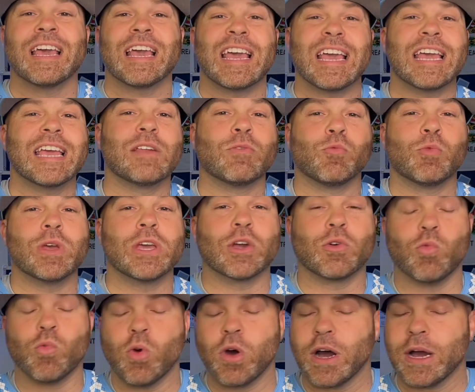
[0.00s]
in week
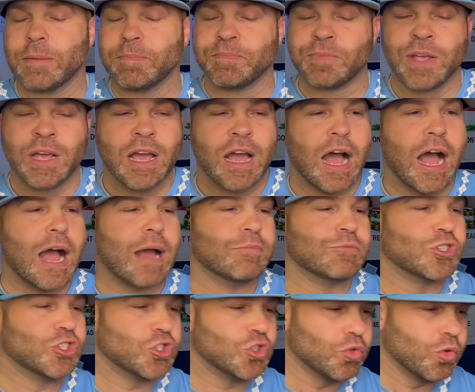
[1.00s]
one. I'm
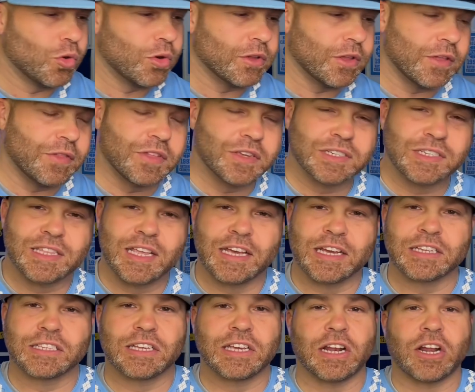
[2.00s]
sure that this thing
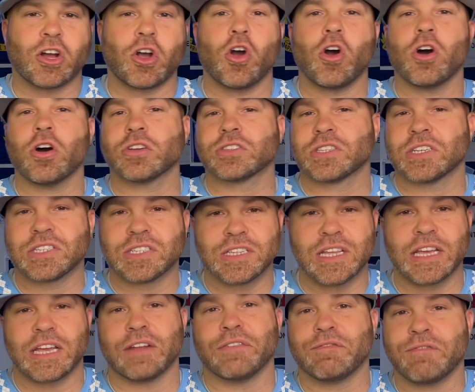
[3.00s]
is going to cause a
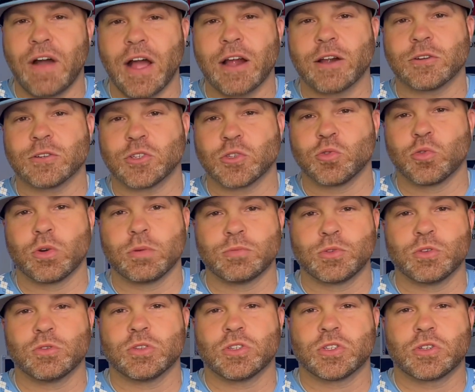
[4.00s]
stinking firestorm
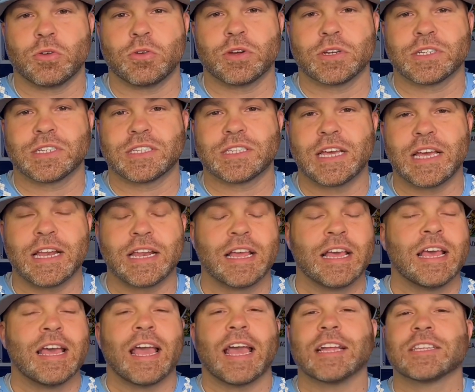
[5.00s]
to a certain extent.
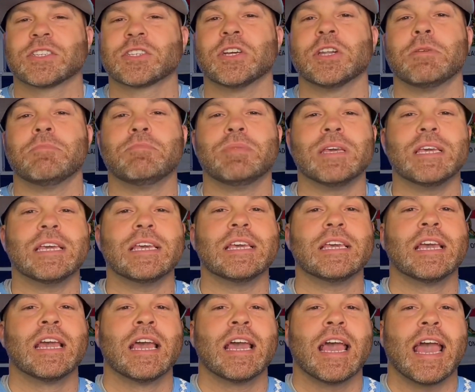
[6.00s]
It's going to
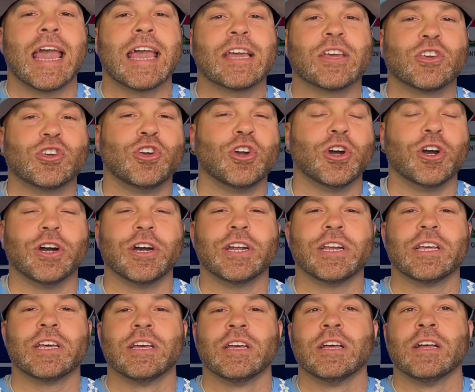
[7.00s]
be a
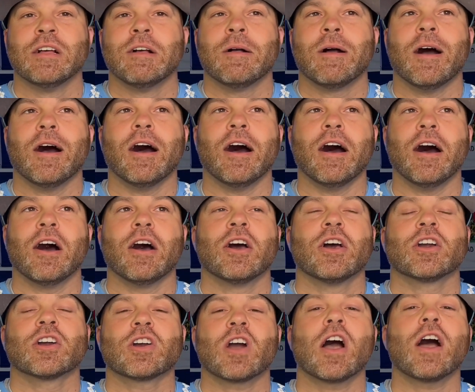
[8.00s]
good
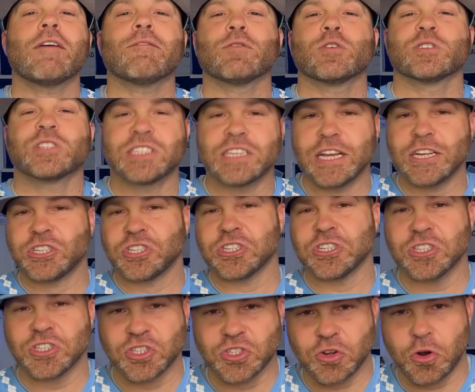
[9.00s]

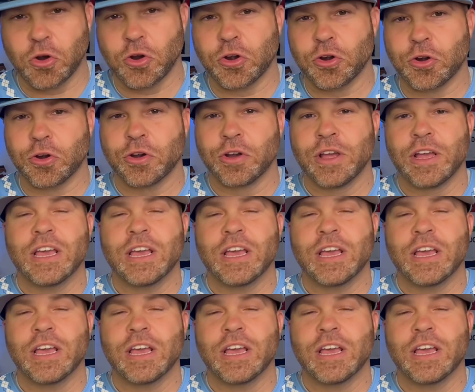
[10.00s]
conversation starter,